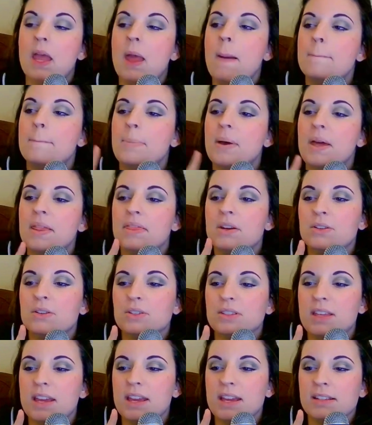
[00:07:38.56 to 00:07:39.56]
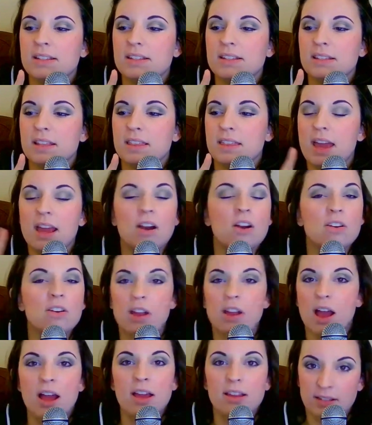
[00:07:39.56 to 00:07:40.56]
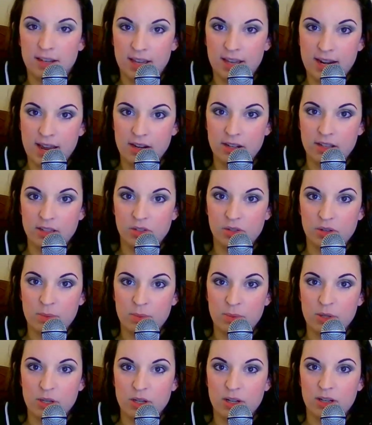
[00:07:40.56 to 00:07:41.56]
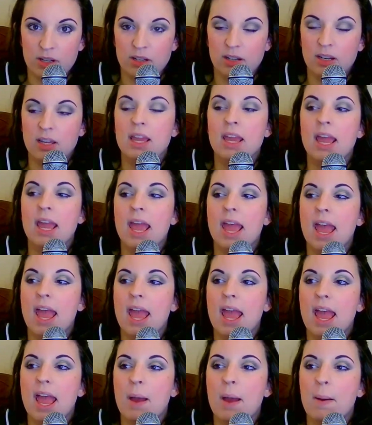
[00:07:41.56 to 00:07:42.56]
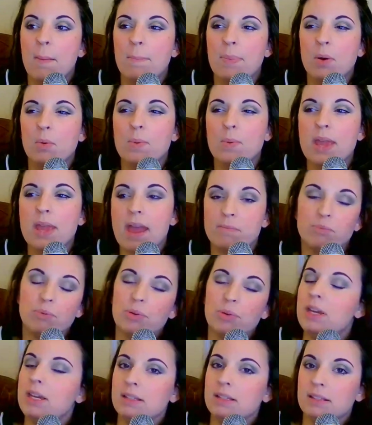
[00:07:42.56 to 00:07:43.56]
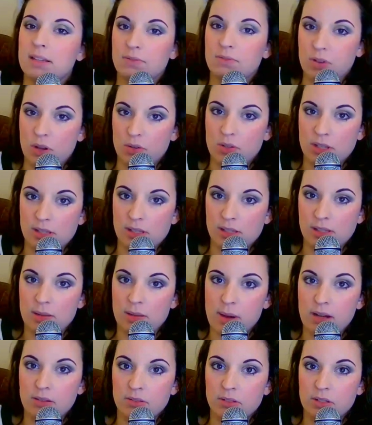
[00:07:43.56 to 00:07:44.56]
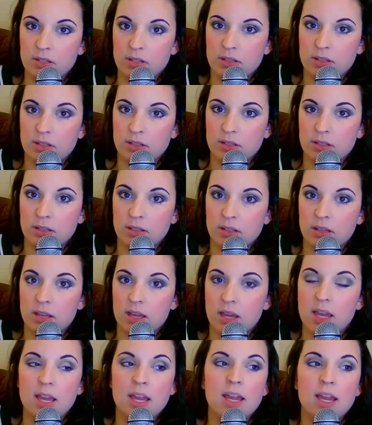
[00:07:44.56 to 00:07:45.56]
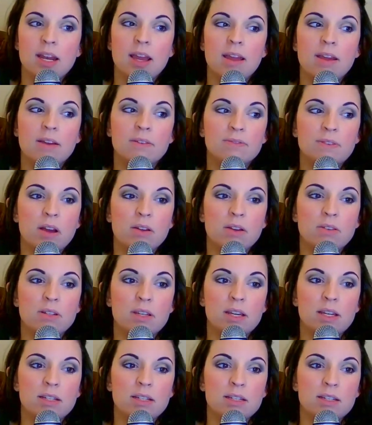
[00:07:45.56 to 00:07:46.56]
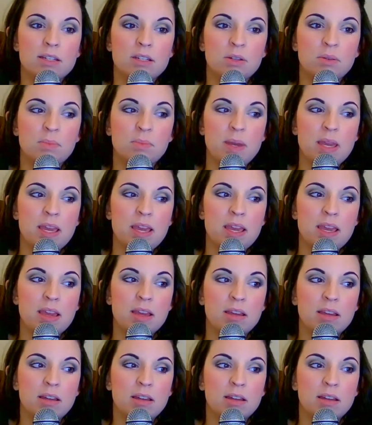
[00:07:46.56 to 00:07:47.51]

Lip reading: But there's things that are not laid out in scripture, but we have preconceived notions about. And I have found it to be